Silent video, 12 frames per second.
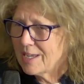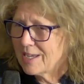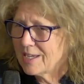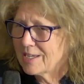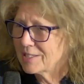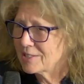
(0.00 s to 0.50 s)

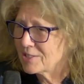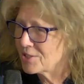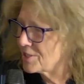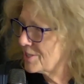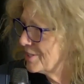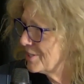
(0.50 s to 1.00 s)

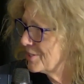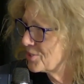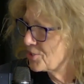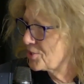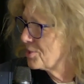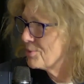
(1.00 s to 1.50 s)
and
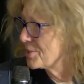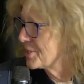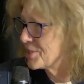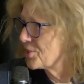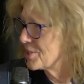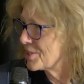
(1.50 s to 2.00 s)
she
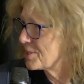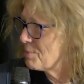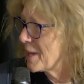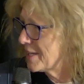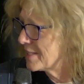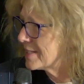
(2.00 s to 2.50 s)
was just
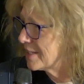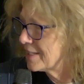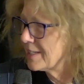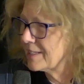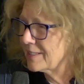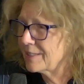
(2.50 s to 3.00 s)

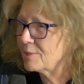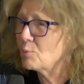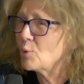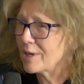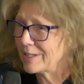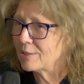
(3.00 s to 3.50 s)
amazing in the
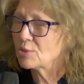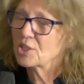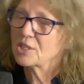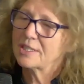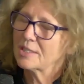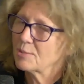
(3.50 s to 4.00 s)
workload
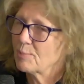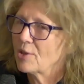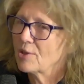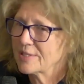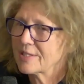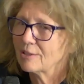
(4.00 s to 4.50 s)
she did by
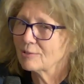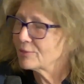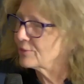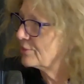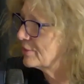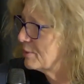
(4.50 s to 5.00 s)

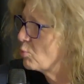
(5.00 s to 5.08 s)
herself